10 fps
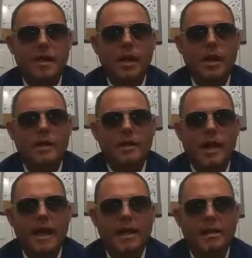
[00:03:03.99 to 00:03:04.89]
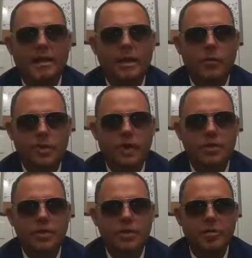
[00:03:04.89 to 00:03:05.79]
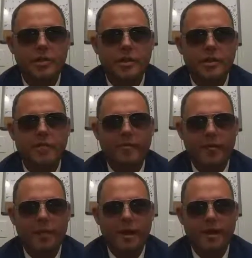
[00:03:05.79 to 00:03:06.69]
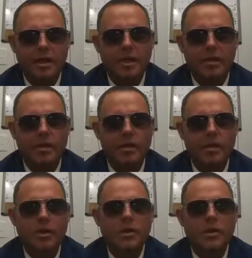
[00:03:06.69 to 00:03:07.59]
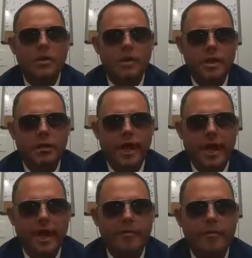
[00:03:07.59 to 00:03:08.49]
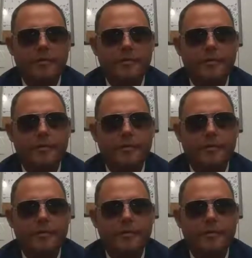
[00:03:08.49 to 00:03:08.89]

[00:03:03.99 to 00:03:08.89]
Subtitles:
and had a relationship with him for about a year and a half.